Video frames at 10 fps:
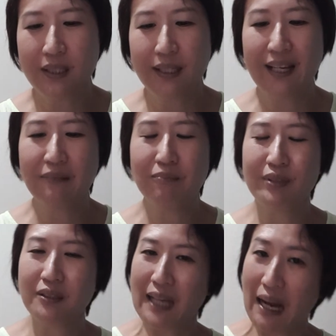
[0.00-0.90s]
It can
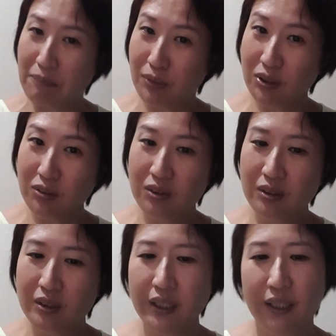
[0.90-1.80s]
be couple,
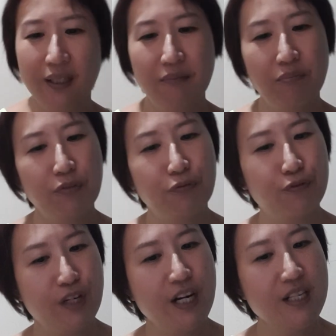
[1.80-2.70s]
it can be
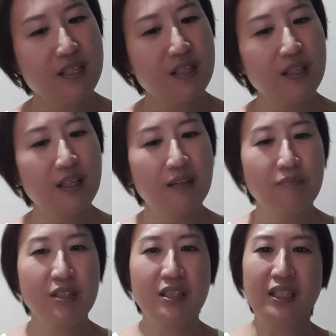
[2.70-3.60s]
friends, it can
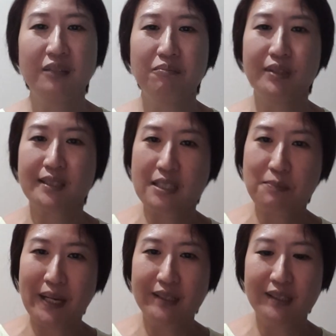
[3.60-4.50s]
be business
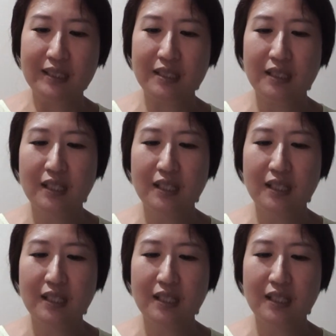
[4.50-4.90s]
partners.